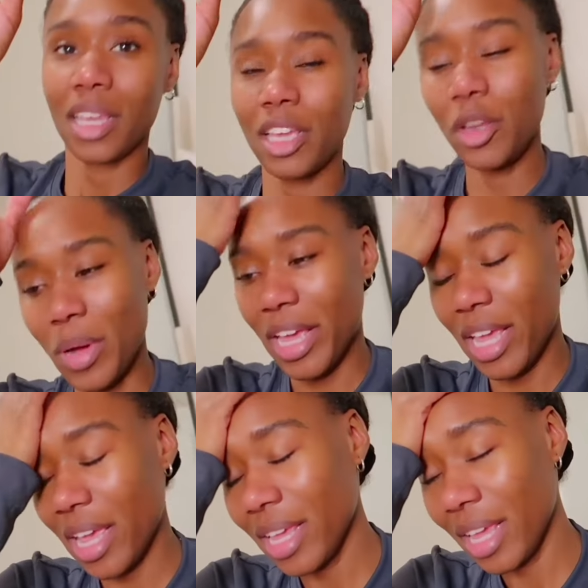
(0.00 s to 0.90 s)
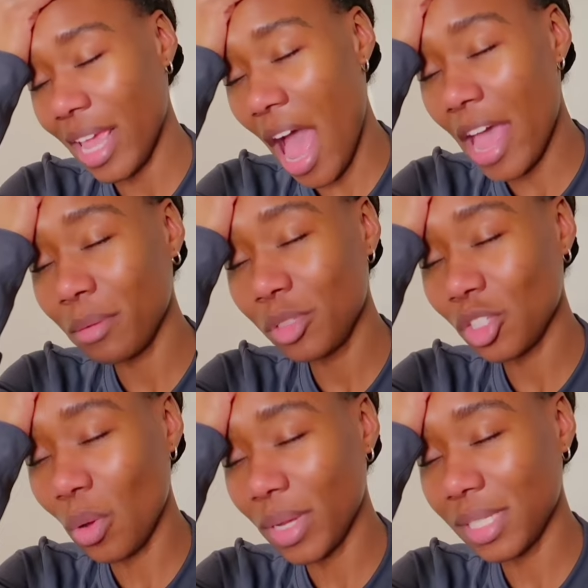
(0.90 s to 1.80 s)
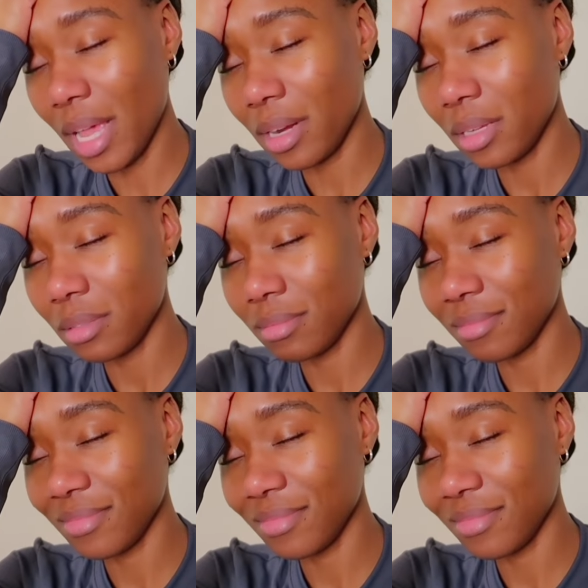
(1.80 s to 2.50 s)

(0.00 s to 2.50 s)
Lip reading: Anyway, I am so excited.